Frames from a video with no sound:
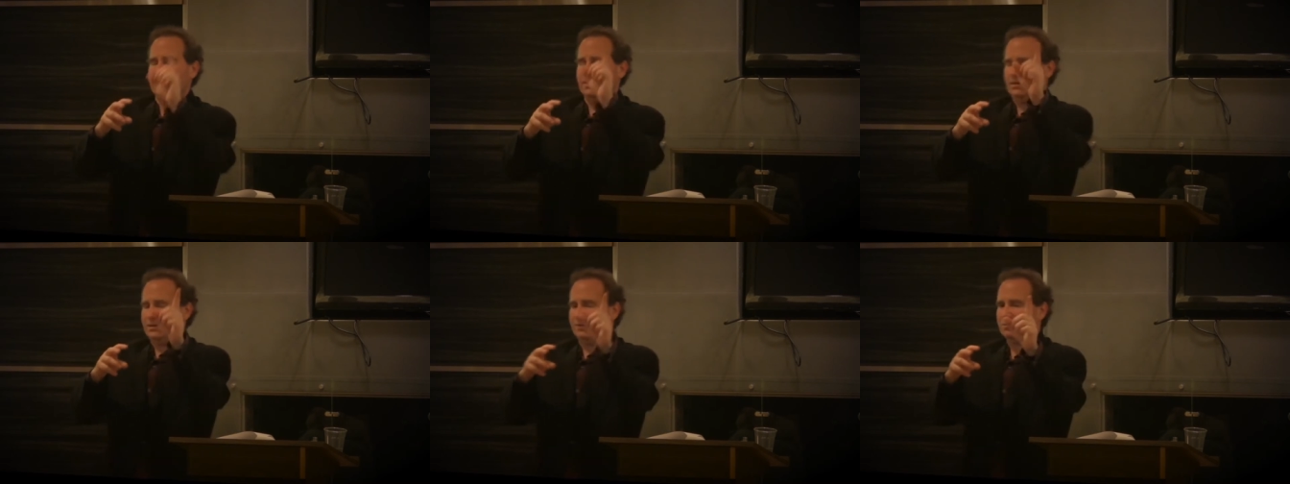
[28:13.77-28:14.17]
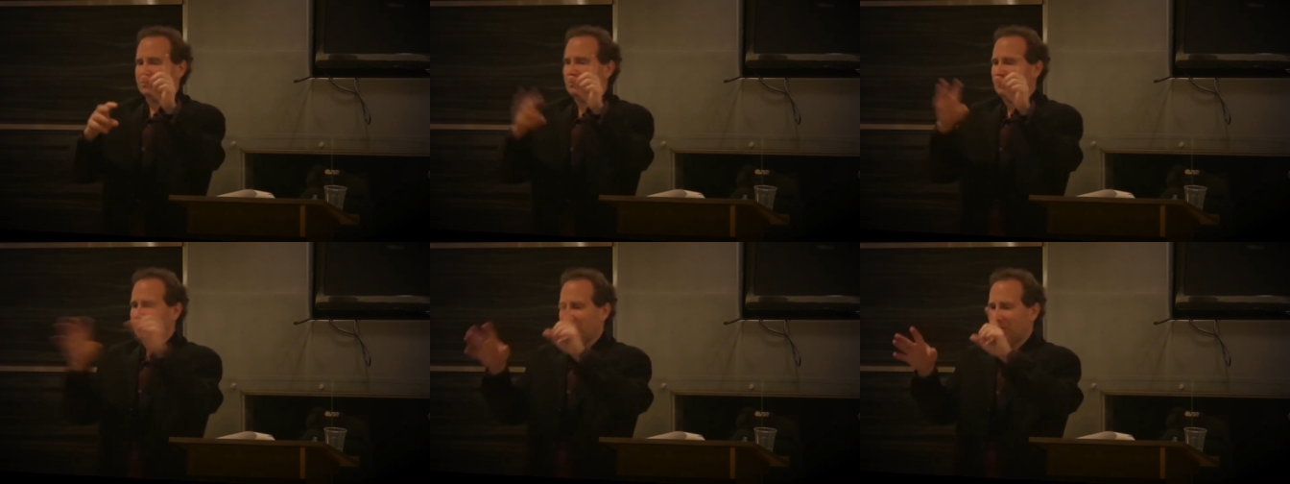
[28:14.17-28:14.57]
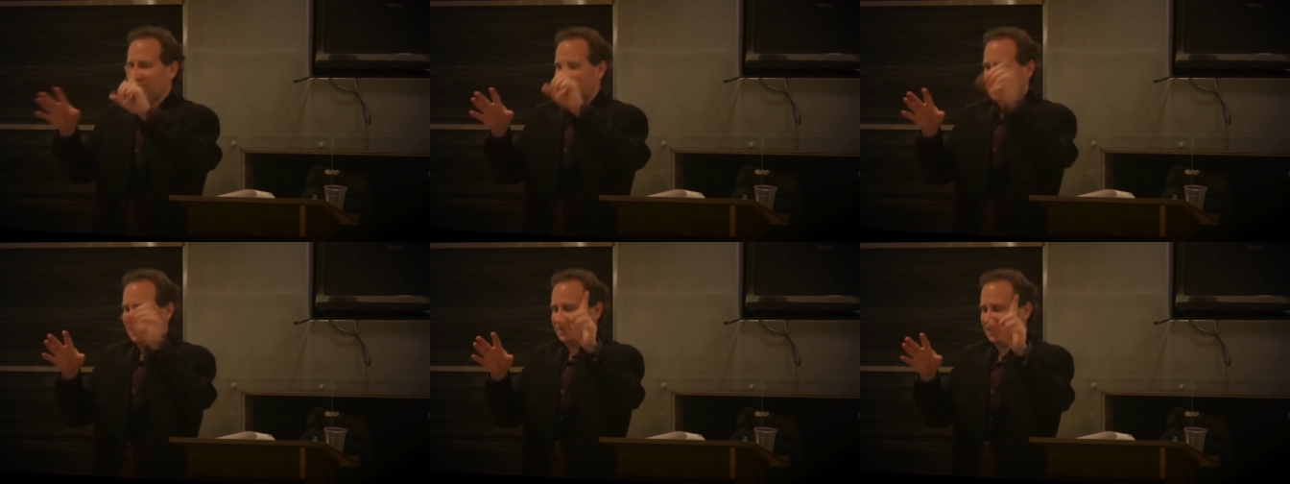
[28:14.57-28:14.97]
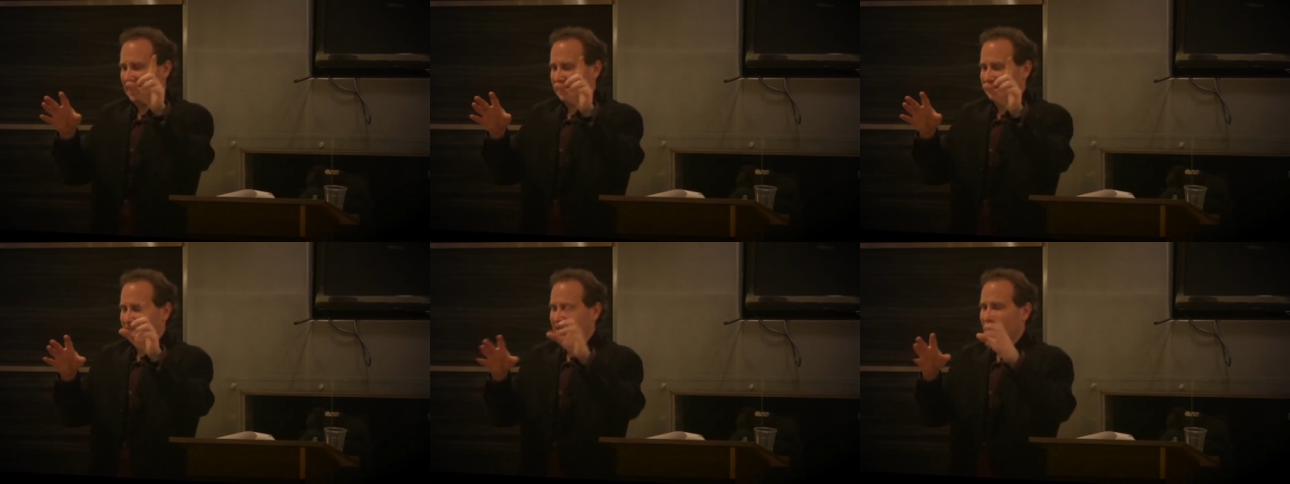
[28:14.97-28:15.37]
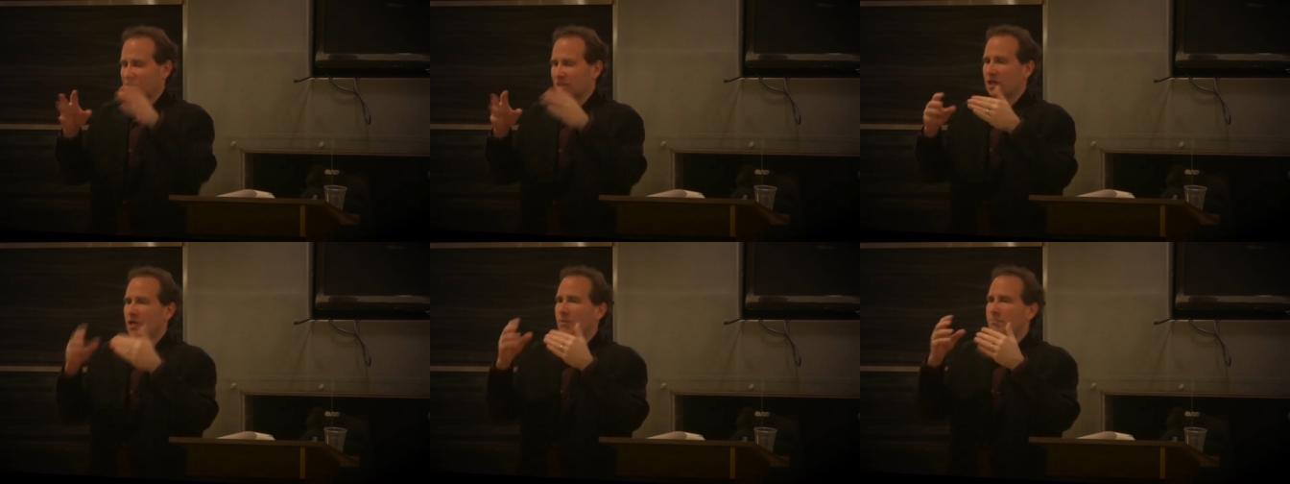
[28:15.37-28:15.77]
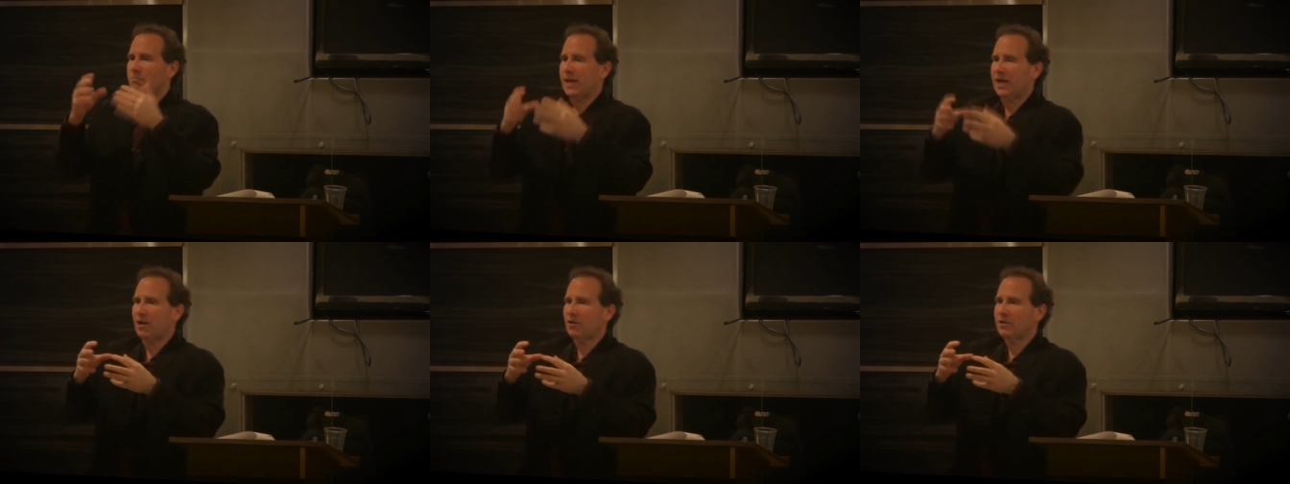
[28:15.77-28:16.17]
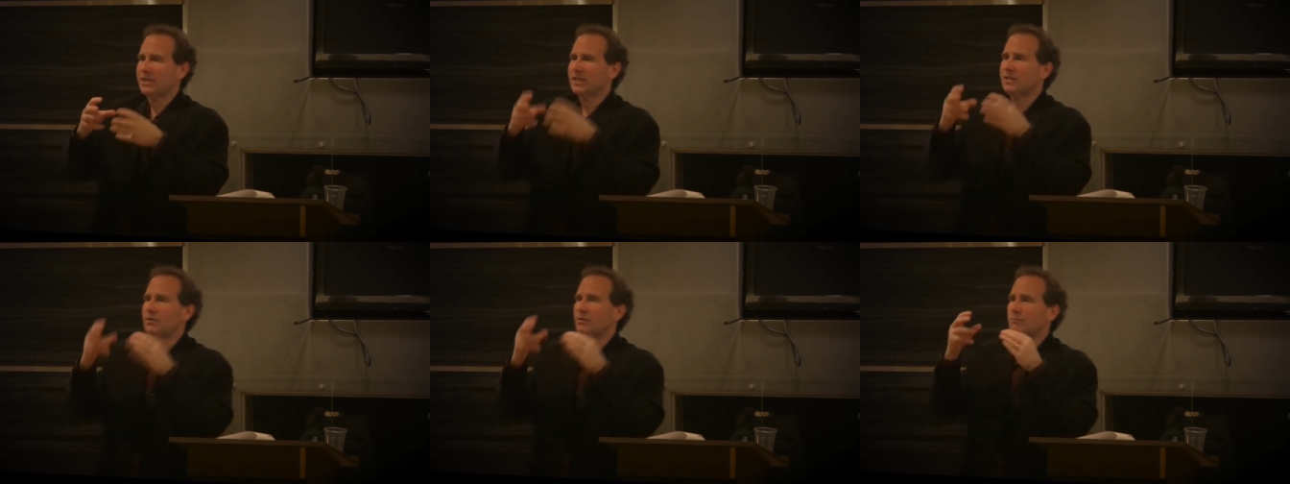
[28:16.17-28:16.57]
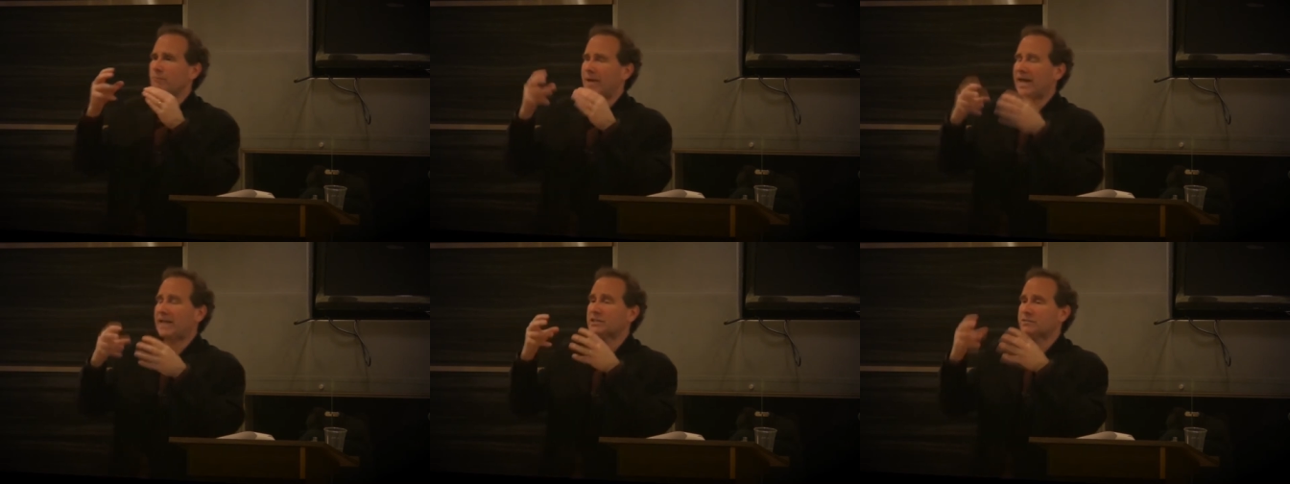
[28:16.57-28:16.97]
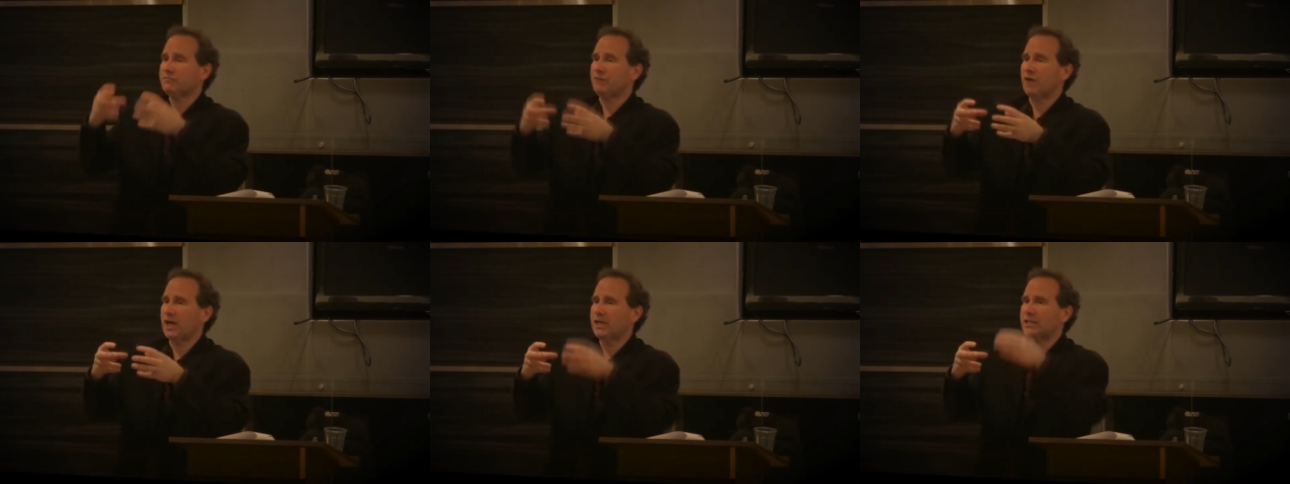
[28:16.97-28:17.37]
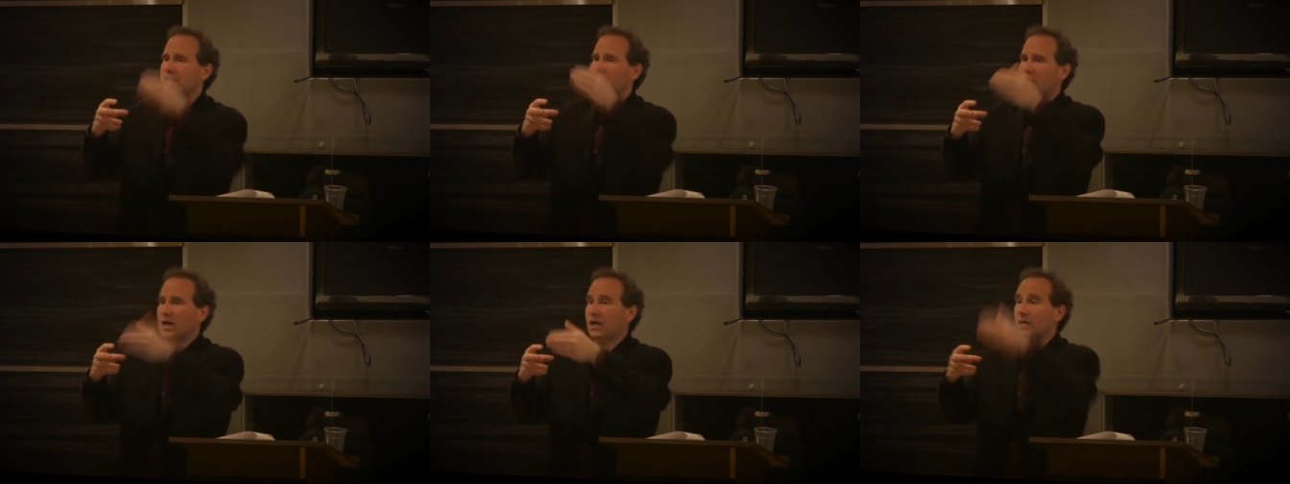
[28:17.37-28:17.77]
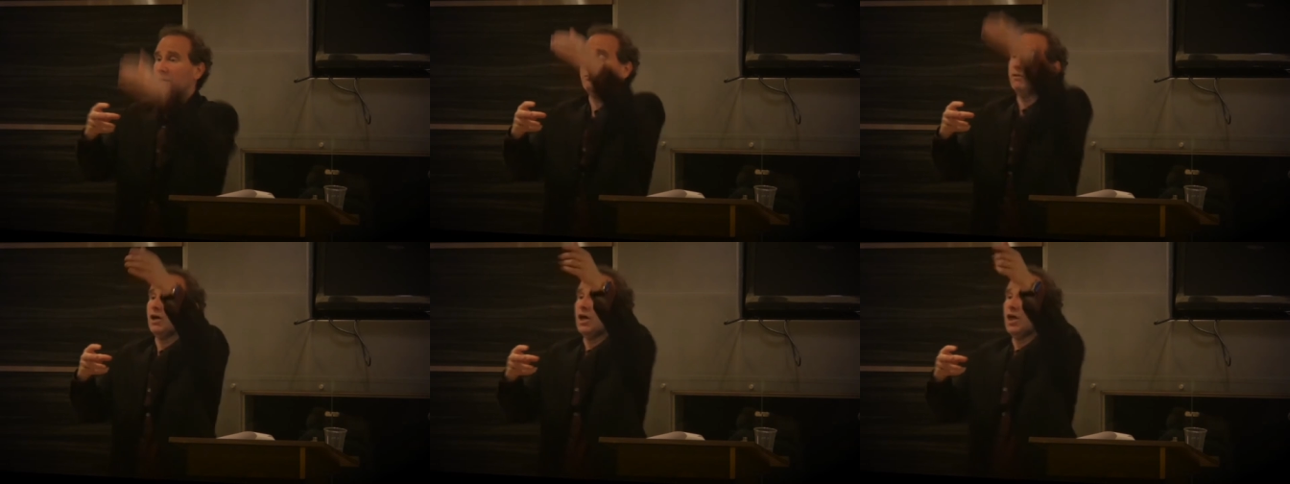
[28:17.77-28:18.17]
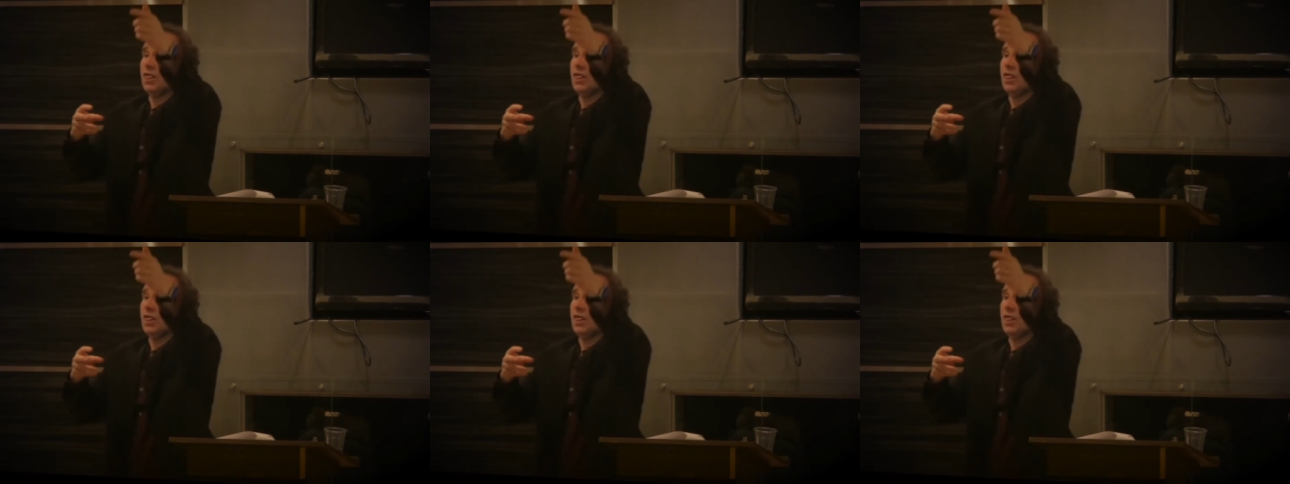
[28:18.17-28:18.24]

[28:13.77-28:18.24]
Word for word: the difference between parody and satire, parody makes fun of